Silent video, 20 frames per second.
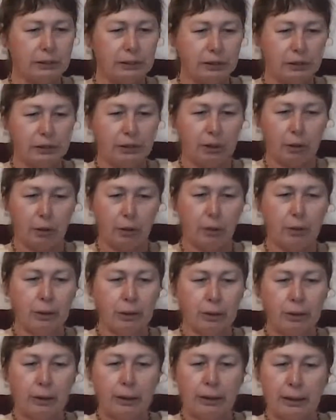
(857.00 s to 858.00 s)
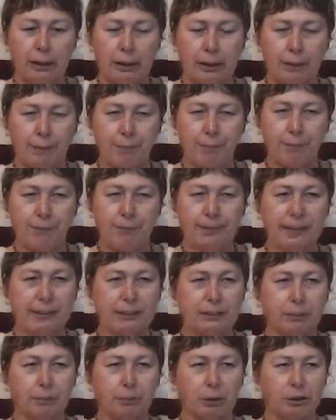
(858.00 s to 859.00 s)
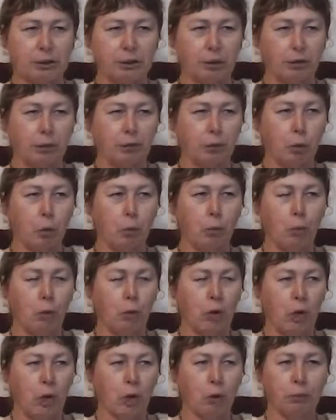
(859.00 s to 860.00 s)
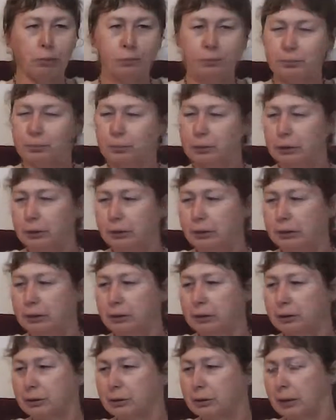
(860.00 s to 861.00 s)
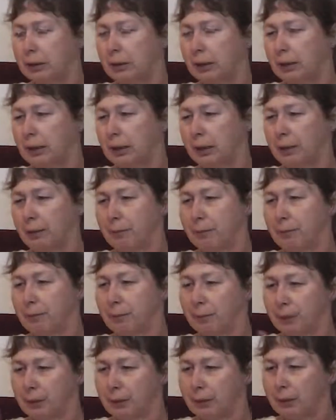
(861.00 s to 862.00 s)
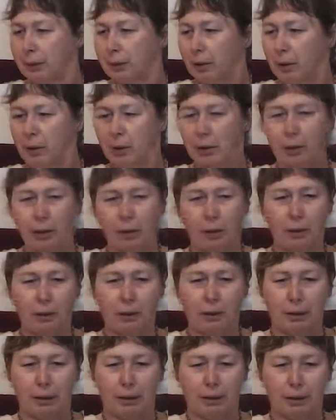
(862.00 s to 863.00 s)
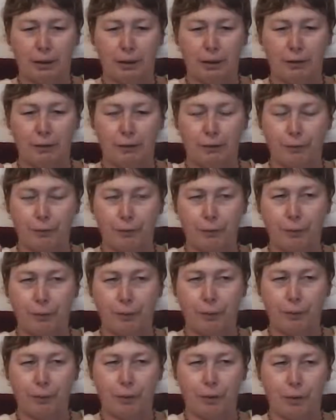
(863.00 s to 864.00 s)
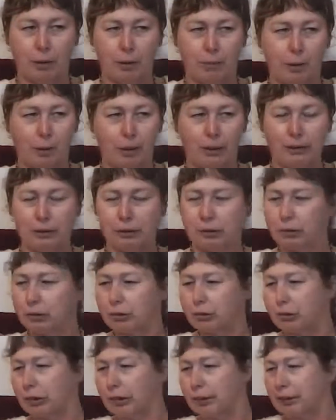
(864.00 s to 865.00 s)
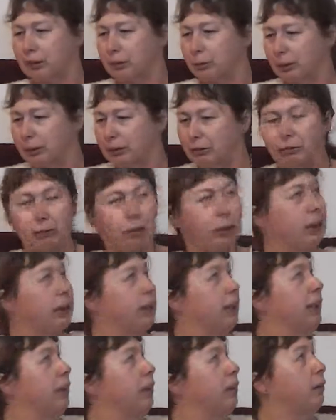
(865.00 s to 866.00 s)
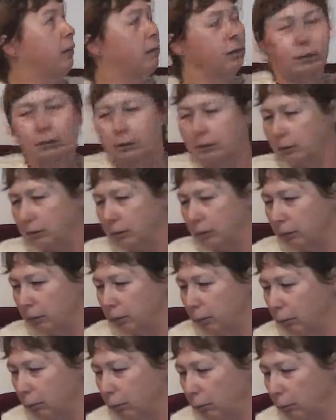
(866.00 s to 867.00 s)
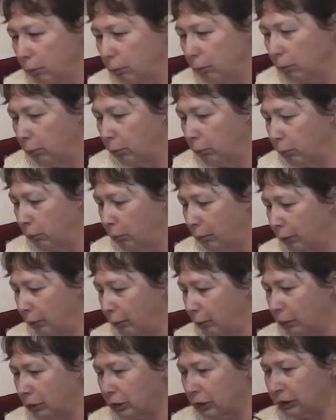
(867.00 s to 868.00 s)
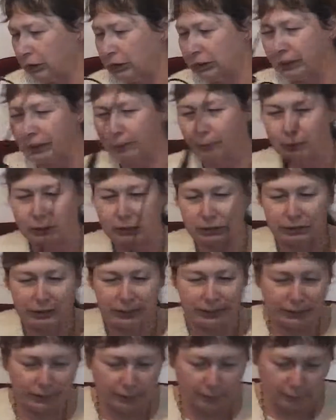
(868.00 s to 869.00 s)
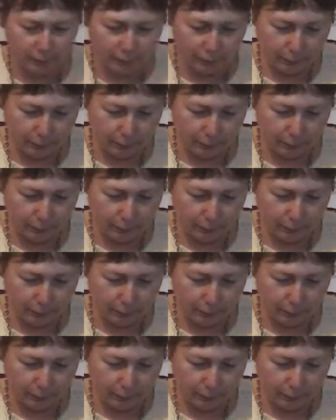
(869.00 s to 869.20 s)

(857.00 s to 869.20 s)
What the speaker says: So that's my sort of normal home unit. I might try this one right now. We'll just see what's there.